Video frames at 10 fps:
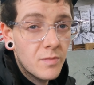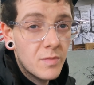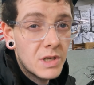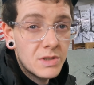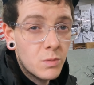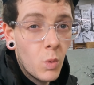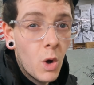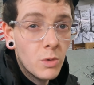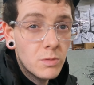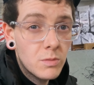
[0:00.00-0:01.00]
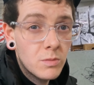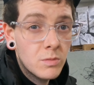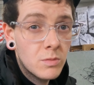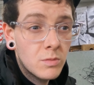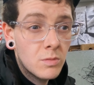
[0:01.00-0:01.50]
it won't.
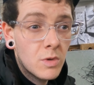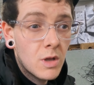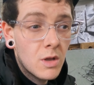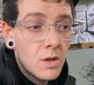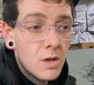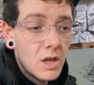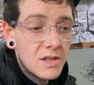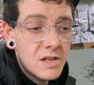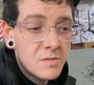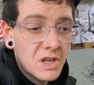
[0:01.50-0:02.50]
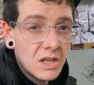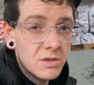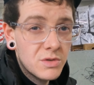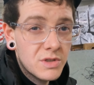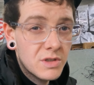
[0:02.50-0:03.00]
And it seems like it
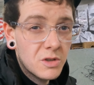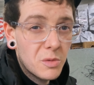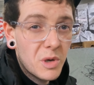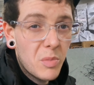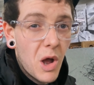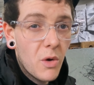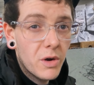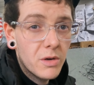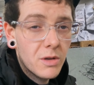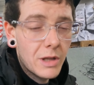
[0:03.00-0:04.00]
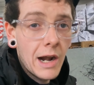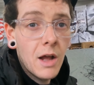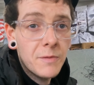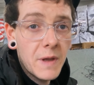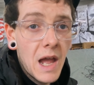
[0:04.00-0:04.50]
loses a little bit of power. Let
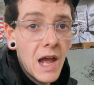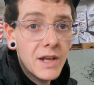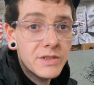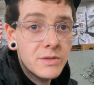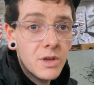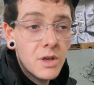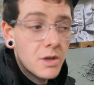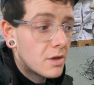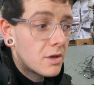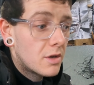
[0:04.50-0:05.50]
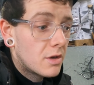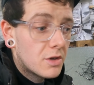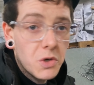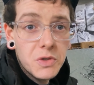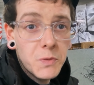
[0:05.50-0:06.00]
off the gas,
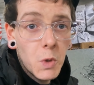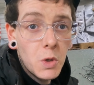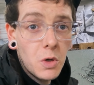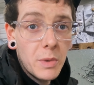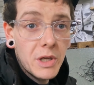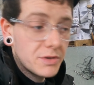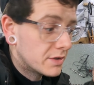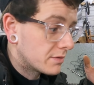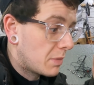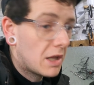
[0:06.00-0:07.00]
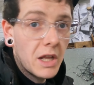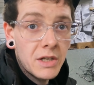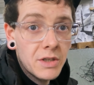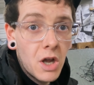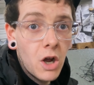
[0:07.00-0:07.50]
cruise for a little bit just by
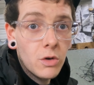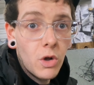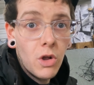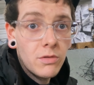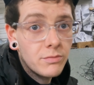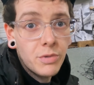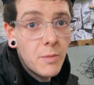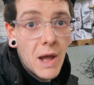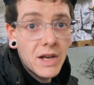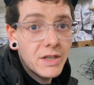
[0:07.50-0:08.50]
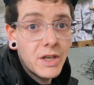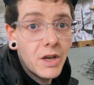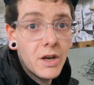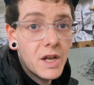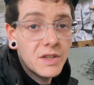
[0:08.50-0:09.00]
letting the car roll, put it back in
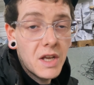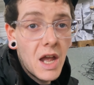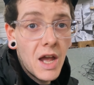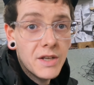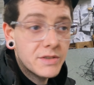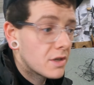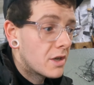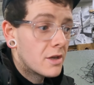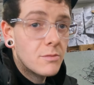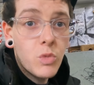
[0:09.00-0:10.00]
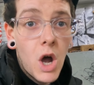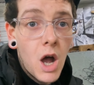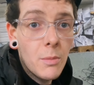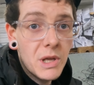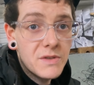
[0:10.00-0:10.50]
gear, hit the gas,
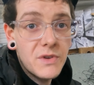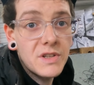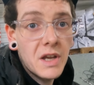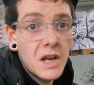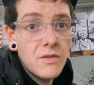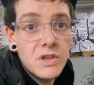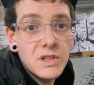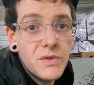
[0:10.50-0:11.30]
wallop, hits VTEC, everything's